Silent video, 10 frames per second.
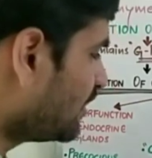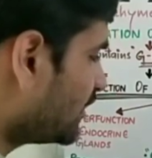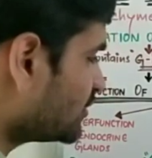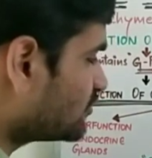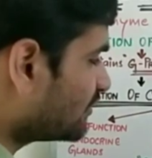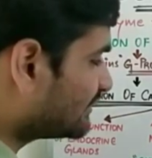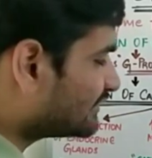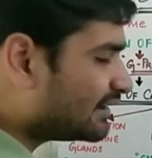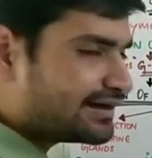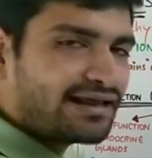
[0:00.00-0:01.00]
tissue
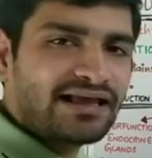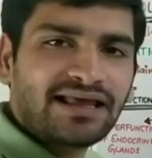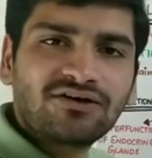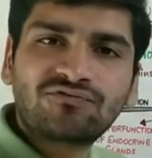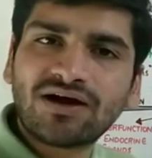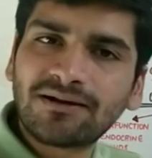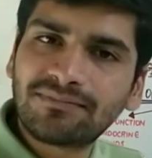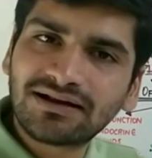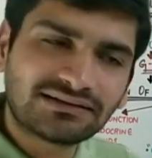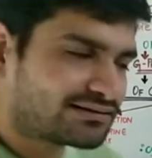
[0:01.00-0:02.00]
resulting in
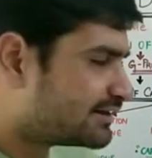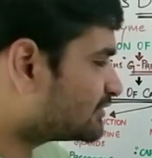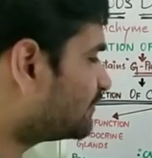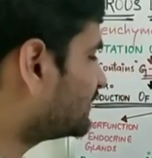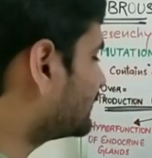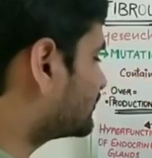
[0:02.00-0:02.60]
fibrous dysplasia.